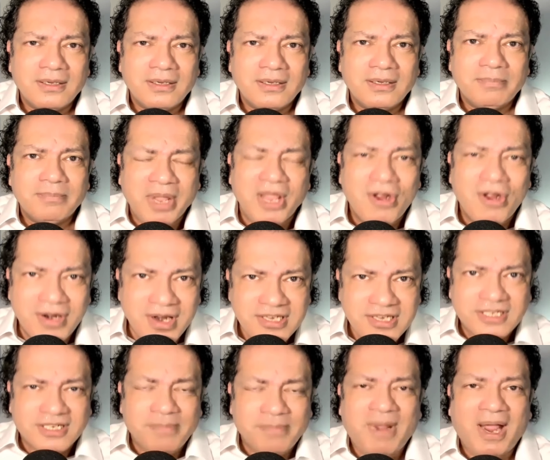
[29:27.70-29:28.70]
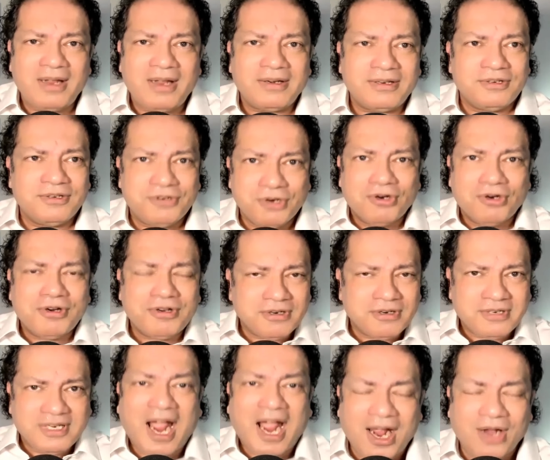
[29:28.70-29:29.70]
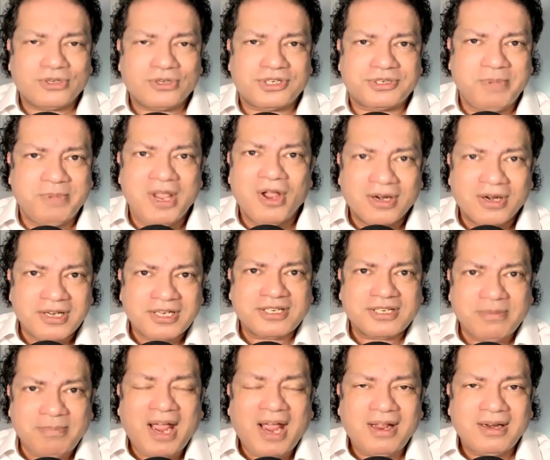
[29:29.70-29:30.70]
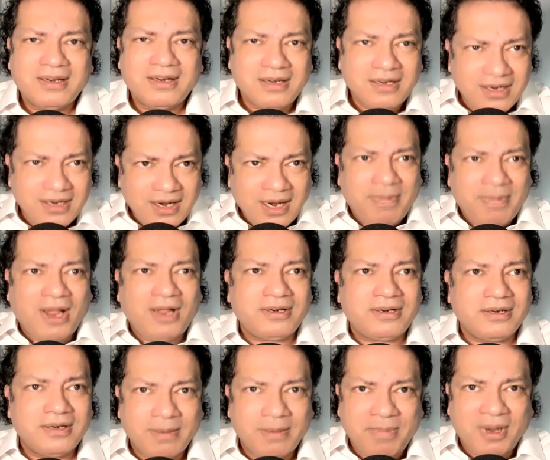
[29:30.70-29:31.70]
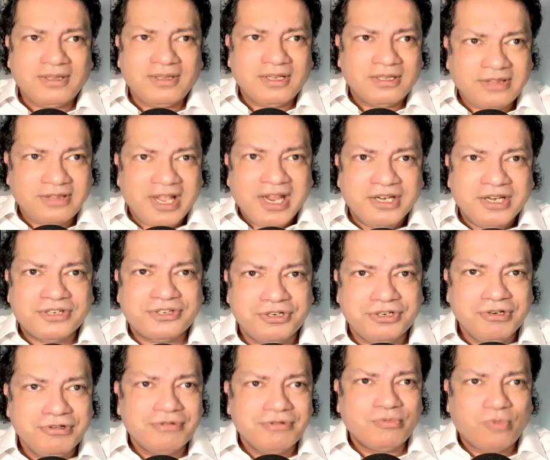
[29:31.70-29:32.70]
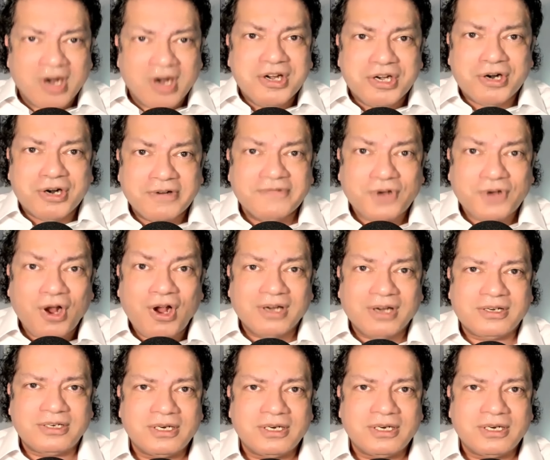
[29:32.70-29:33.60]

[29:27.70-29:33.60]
Be honest about your doubts. Be honest about about, about the things you wonder of God.